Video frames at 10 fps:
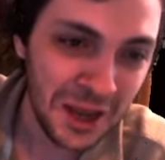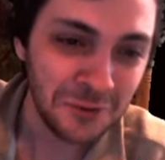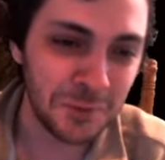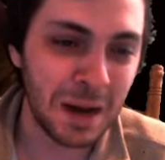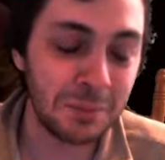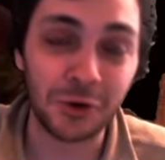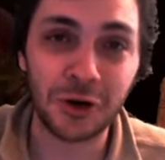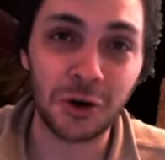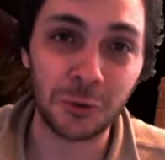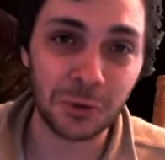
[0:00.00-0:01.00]
Remember,
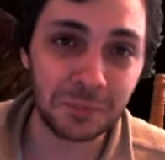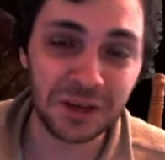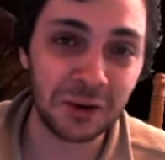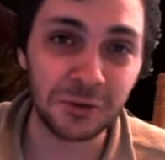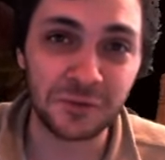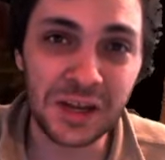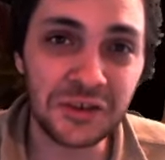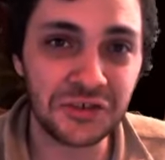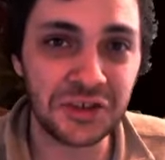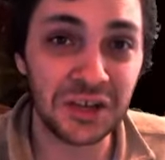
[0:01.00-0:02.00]
Corrupt Intervention